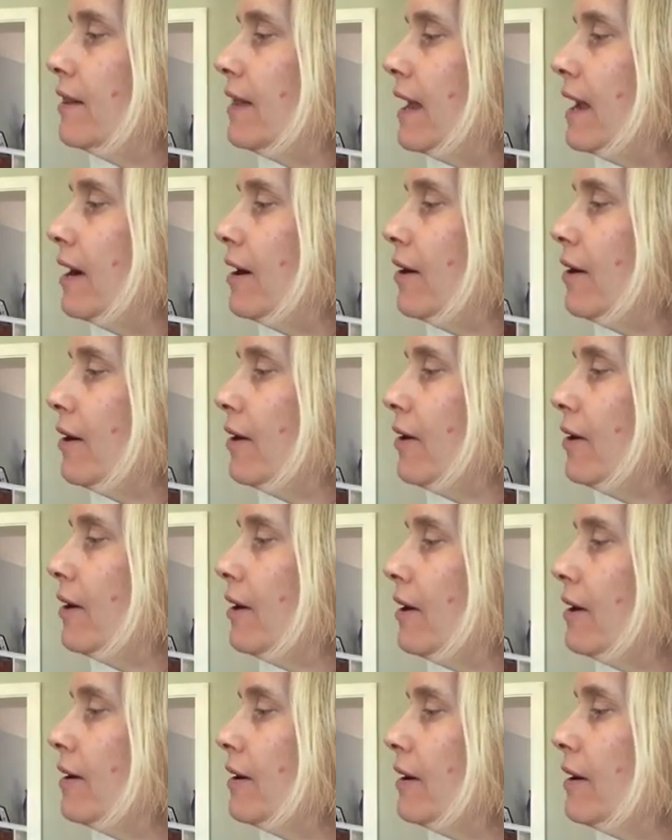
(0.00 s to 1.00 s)

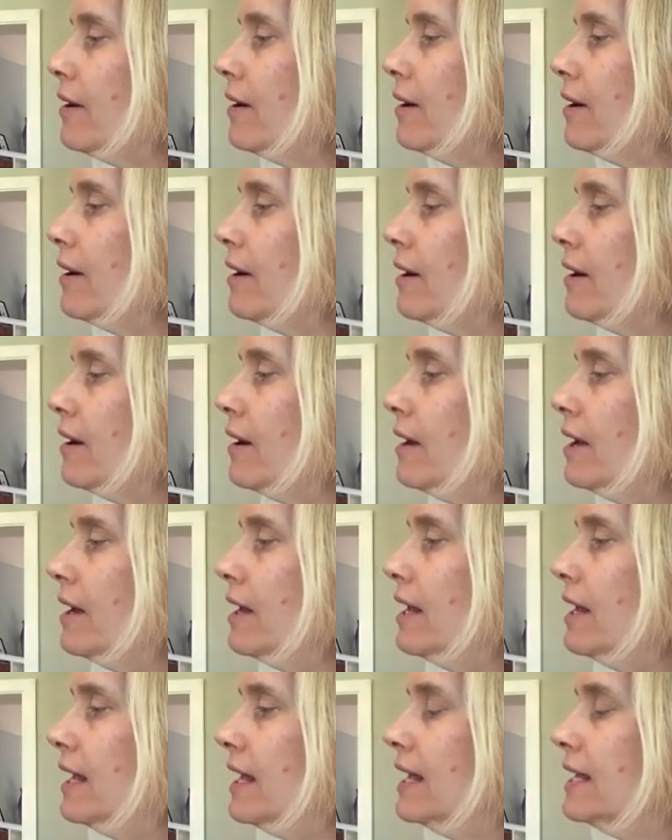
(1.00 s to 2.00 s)
there.
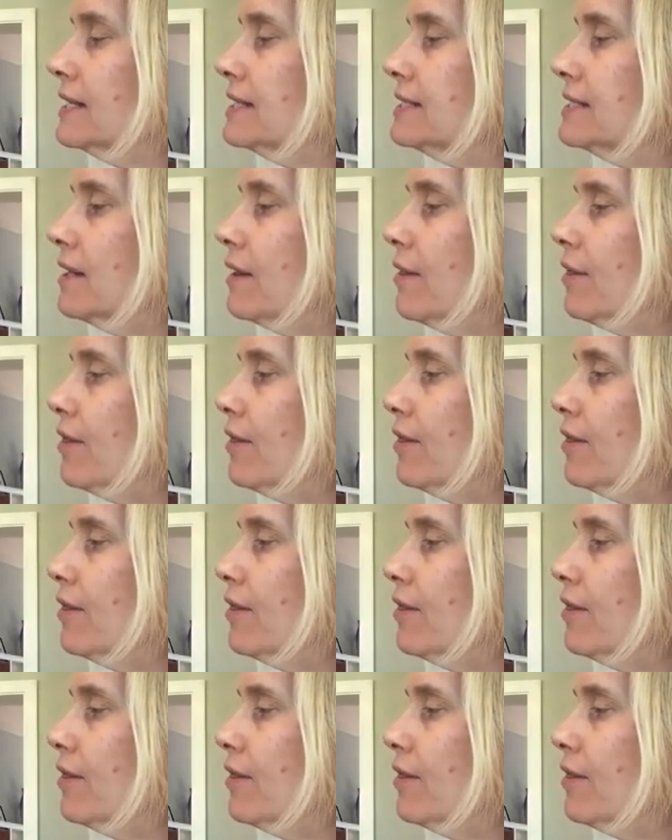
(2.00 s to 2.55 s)
It's